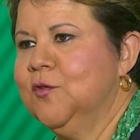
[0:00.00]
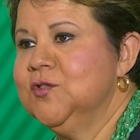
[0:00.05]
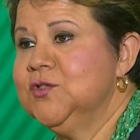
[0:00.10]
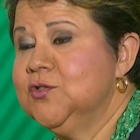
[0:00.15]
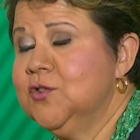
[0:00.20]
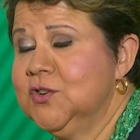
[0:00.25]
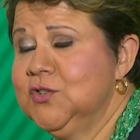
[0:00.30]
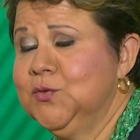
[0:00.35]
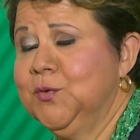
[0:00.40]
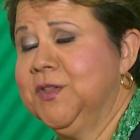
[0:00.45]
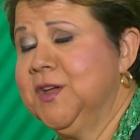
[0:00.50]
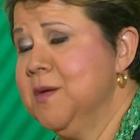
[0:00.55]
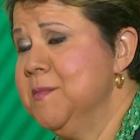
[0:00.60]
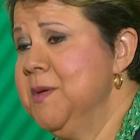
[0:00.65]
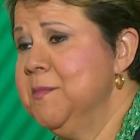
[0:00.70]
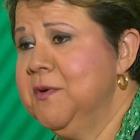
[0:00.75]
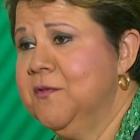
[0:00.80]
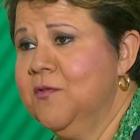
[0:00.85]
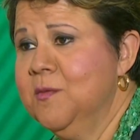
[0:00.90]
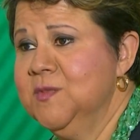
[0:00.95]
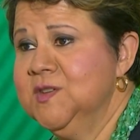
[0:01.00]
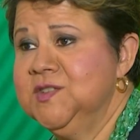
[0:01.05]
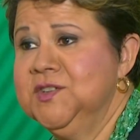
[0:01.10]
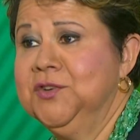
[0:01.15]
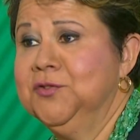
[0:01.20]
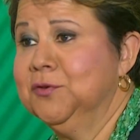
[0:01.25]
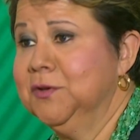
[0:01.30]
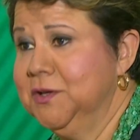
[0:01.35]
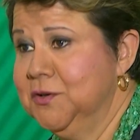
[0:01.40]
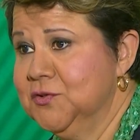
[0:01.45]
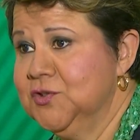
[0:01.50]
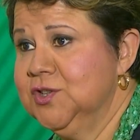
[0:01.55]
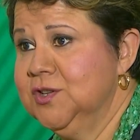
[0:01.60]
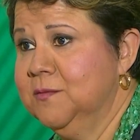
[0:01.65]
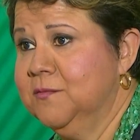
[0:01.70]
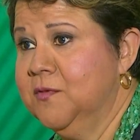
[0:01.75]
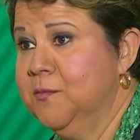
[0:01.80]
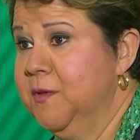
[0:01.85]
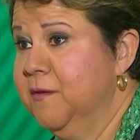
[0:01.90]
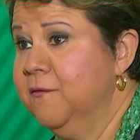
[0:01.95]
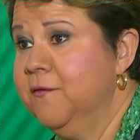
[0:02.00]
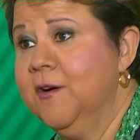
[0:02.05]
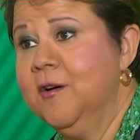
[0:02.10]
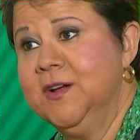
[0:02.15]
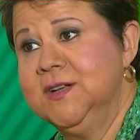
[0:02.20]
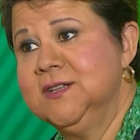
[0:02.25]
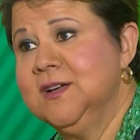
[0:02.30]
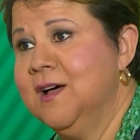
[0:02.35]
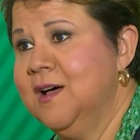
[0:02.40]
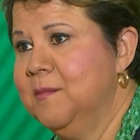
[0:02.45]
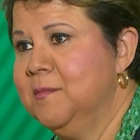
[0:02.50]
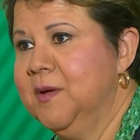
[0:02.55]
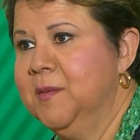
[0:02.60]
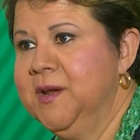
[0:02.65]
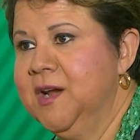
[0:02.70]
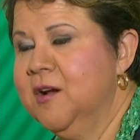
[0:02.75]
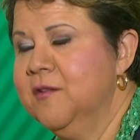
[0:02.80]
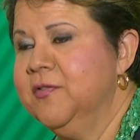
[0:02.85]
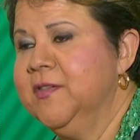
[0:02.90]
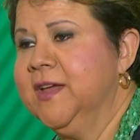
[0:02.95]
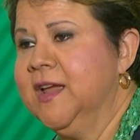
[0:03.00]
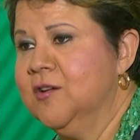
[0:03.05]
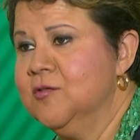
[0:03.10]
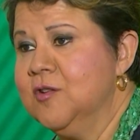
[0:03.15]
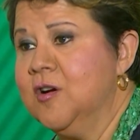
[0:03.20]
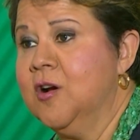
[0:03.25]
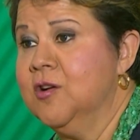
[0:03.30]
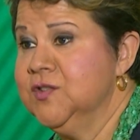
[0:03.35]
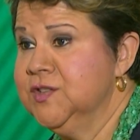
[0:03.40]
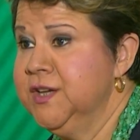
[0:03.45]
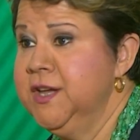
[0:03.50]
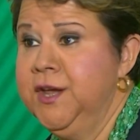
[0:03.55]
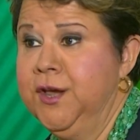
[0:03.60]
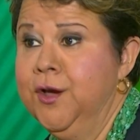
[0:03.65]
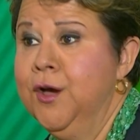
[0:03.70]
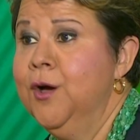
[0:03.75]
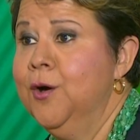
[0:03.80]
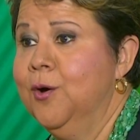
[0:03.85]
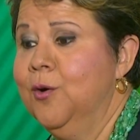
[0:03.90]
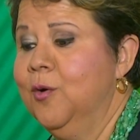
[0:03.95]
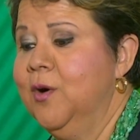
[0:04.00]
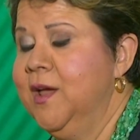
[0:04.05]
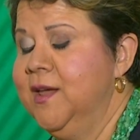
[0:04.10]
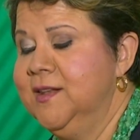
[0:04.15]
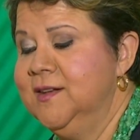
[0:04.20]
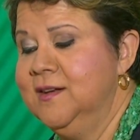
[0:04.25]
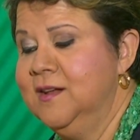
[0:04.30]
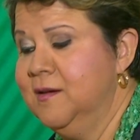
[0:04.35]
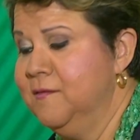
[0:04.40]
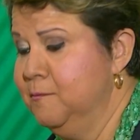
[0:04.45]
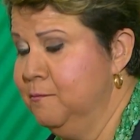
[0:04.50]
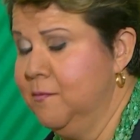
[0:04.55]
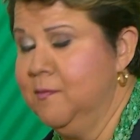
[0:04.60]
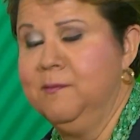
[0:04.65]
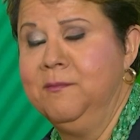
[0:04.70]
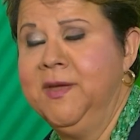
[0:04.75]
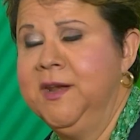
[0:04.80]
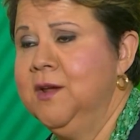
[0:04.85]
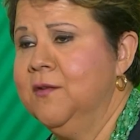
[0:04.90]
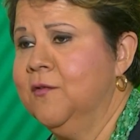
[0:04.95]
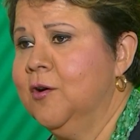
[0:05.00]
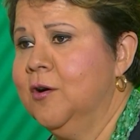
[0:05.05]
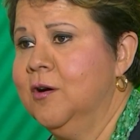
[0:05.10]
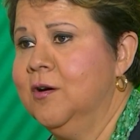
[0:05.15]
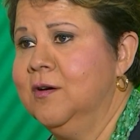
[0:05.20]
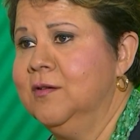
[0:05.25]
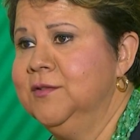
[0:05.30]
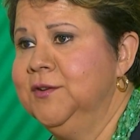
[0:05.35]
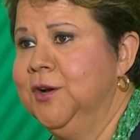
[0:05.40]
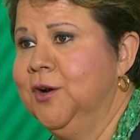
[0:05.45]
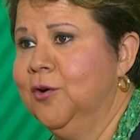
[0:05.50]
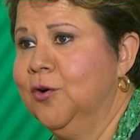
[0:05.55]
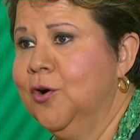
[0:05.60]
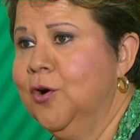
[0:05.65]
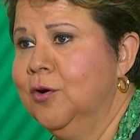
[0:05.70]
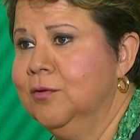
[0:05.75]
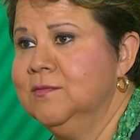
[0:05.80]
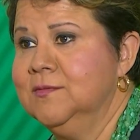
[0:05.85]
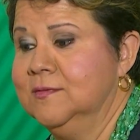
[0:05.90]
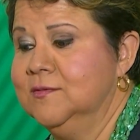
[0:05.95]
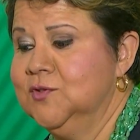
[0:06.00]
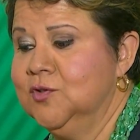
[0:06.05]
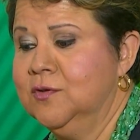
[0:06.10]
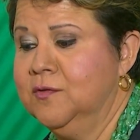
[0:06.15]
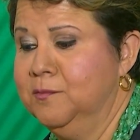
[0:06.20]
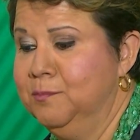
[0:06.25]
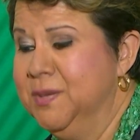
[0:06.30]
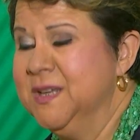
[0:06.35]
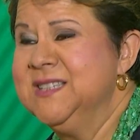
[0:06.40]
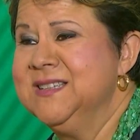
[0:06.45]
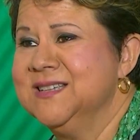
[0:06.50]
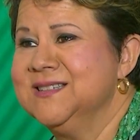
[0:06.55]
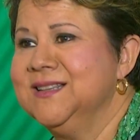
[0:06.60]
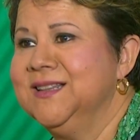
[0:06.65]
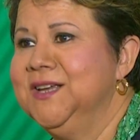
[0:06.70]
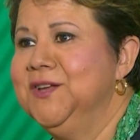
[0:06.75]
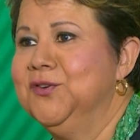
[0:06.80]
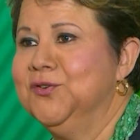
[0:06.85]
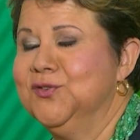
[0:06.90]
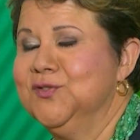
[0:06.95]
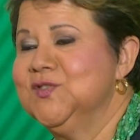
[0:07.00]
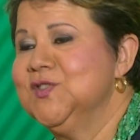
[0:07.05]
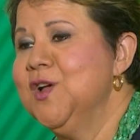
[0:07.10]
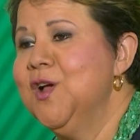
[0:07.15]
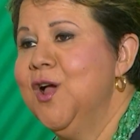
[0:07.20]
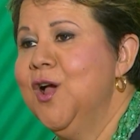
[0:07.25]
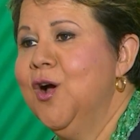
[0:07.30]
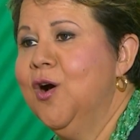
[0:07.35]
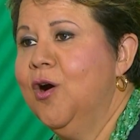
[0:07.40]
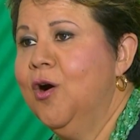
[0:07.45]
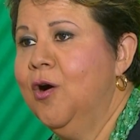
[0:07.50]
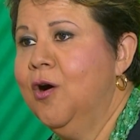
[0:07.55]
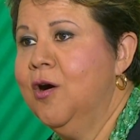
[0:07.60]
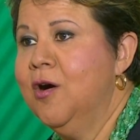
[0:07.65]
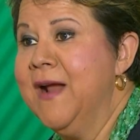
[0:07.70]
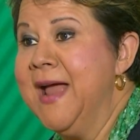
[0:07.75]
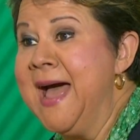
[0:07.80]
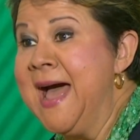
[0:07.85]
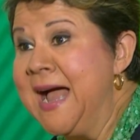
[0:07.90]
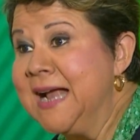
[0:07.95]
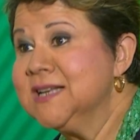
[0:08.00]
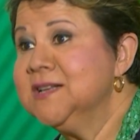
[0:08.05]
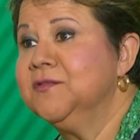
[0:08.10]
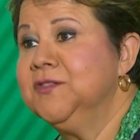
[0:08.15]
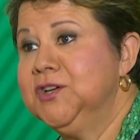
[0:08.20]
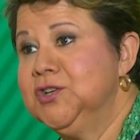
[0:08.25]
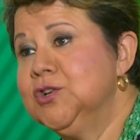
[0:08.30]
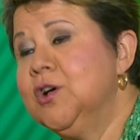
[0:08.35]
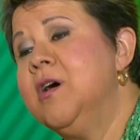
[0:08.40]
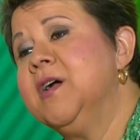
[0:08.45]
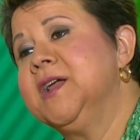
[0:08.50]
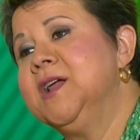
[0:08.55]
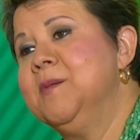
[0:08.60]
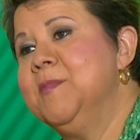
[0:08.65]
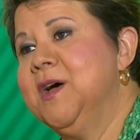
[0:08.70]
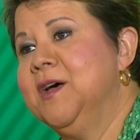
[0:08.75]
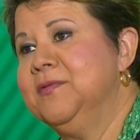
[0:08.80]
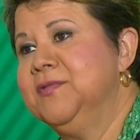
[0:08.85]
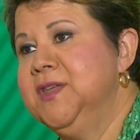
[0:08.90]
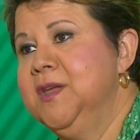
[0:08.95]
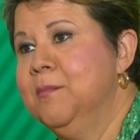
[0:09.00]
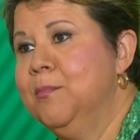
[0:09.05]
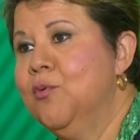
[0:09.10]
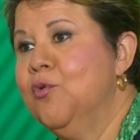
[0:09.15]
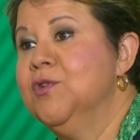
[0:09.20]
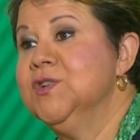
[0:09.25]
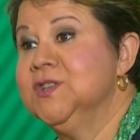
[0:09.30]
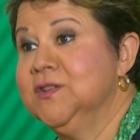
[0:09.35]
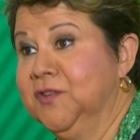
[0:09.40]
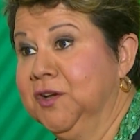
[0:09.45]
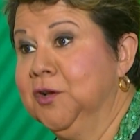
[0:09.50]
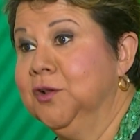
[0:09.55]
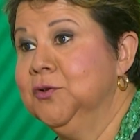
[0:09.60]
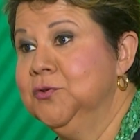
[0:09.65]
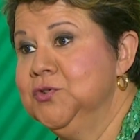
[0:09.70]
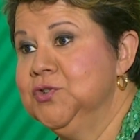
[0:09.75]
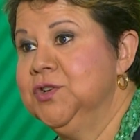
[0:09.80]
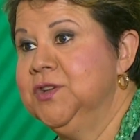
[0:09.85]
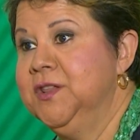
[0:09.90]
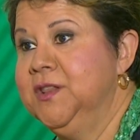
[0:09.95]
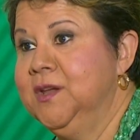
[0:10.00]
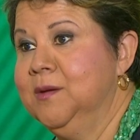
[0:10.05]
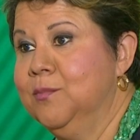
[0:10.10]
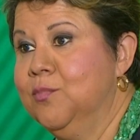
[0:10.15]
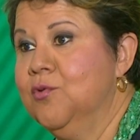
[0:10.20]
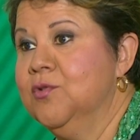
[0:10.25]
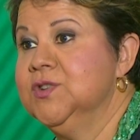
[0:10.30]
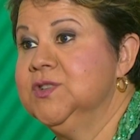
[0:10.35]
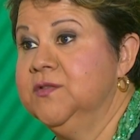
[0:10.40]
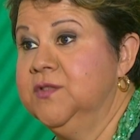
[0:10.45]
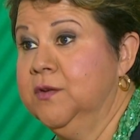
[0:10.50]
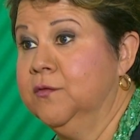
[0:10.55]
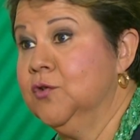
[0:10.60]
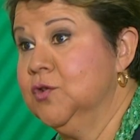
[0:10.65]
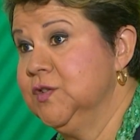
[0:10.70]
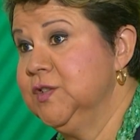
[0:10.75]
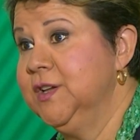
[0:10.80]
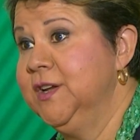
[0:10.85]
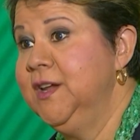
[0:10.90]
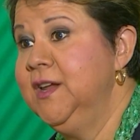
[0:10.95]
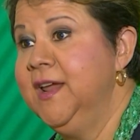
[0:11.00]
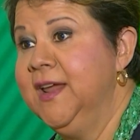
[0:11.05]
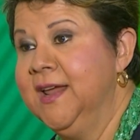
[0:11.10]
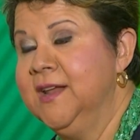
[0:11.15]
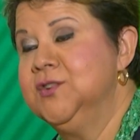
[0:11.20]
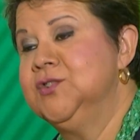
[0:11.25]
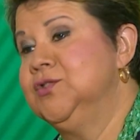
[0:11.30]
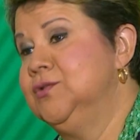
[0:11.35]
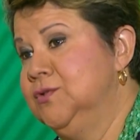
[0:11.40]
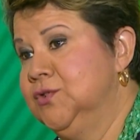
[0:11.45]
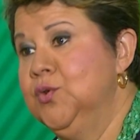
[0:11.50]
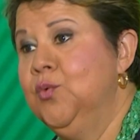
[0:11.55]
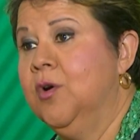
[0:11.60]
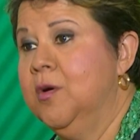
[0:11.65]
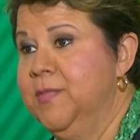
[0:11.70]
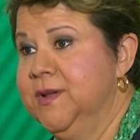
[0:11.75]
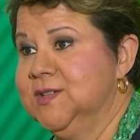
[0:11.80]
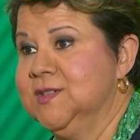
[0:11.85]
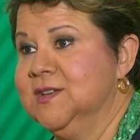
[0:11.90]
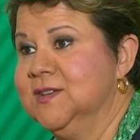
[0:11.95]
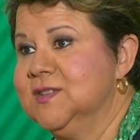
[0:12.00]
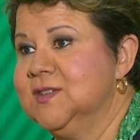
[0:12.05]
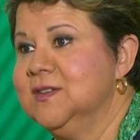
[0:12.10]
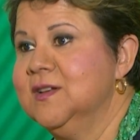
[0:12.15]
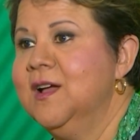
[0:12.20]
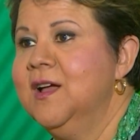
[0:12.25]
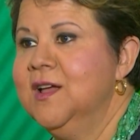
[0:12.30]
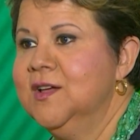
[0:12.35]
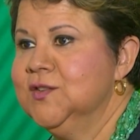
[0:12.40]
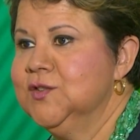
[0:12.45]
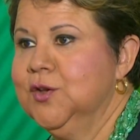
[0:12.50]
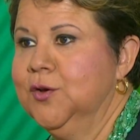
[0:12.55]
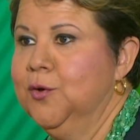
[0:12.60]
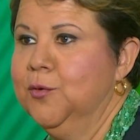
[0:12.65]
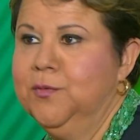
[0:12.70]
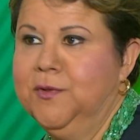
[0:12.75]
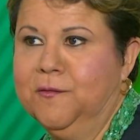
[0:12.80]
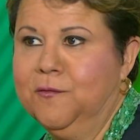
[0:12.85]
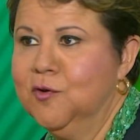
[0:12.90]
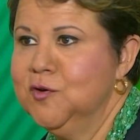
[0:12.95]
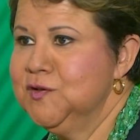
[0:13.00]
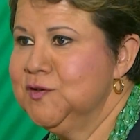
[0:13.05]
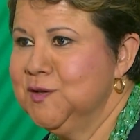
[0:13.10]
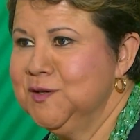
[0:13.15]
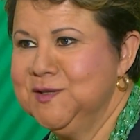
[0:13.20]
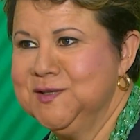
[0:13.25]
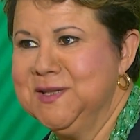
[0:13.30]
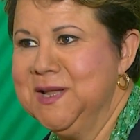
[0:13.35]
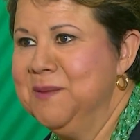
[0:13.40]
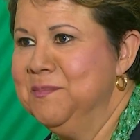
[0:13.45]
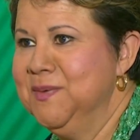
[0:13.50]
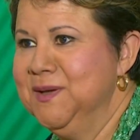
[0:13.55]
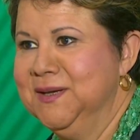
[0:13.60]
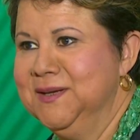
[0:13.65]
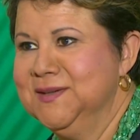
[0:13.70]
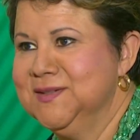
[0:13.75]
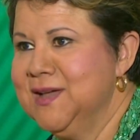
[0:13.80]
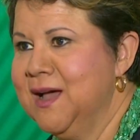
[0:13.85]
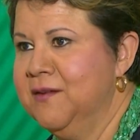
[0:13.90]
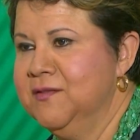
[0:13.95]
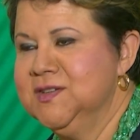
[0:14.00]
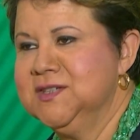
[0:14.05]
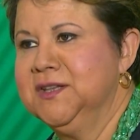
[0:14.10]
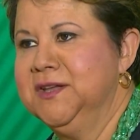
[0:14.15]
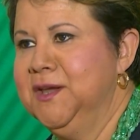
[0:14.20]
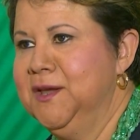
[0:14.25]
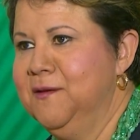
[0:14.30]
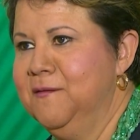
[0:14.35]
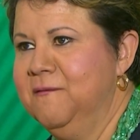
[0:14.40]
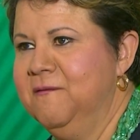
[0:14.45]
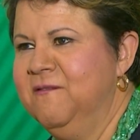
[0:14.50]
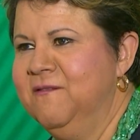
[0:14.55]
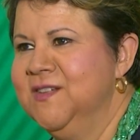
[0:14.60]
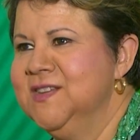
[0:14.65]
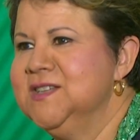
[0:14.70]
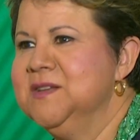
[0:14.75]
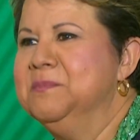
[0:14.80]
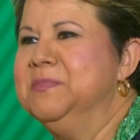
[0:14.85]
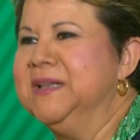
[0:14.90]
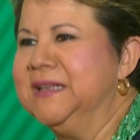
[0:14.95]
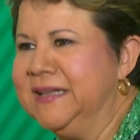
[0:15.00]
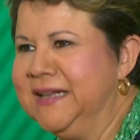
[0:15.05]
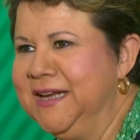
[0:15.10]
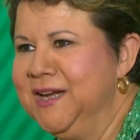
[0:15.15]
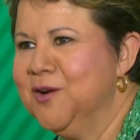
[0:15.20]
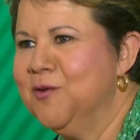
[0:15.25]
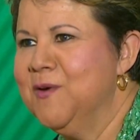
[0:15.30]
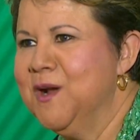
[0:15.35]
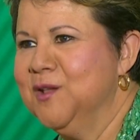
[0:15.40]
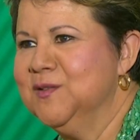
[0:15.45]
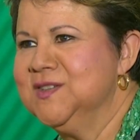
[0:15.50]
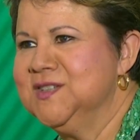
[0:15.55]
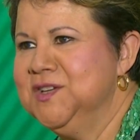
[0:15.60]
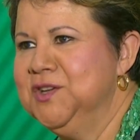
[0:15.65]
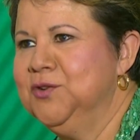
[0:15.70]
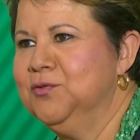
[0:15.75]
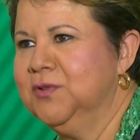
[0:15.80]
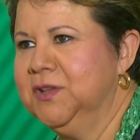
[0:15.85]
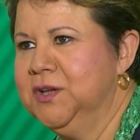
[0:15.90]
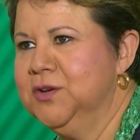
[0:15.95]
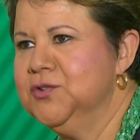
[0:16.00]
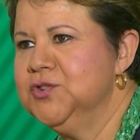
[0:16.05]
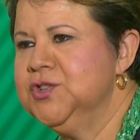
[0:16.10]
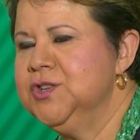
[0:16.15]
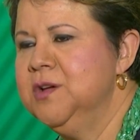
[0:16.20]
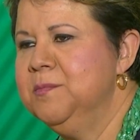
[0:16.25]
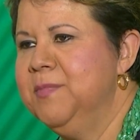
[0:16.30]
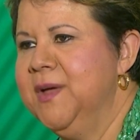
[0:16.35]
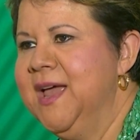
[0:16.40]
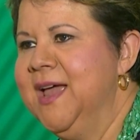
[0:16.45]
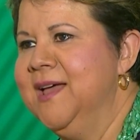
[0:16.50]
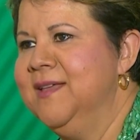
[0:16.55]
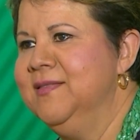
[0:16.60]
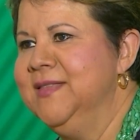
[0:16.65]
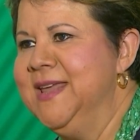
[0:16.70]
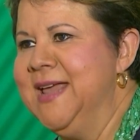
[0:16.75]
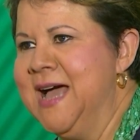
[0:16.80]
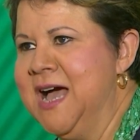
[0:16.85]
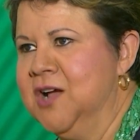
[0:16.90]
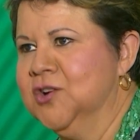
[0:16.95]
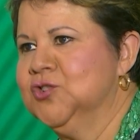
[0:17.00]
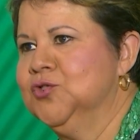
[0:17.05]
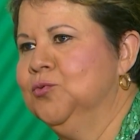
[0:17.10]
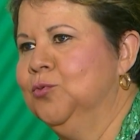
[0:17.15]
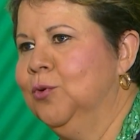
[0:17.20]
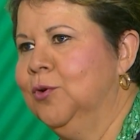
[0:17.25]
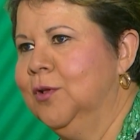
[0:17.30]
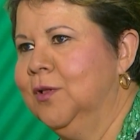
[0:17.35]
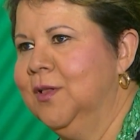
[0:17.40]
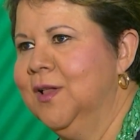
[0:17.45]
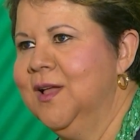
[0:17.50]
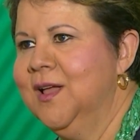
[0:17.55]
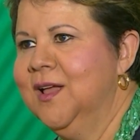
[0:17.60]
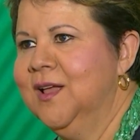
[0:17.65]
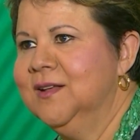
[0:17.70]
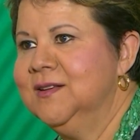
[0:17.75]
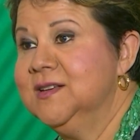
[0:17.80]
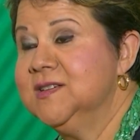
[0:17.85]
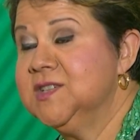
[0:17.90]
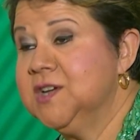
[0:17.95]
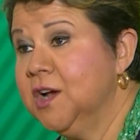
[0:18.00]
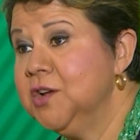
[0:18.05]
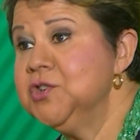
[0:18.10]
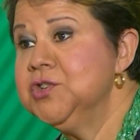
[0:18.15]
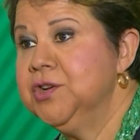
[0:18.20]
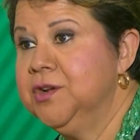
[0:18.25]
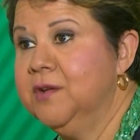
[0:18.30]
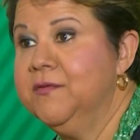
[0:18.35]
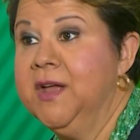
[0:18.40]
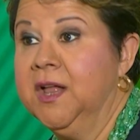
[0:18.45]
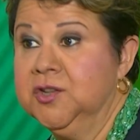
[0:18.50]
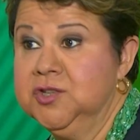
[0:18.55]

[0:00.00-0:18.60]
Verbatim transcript: of all, starts with commitment from the senior leadership, from the very top. I mean, I think our, our CEO and many of our, you know, sort of business leaders are actively talking about the importance of inclusion and the importance of diversity into our business. So the first step is obviously visibility around senior leadership and the actual discussion of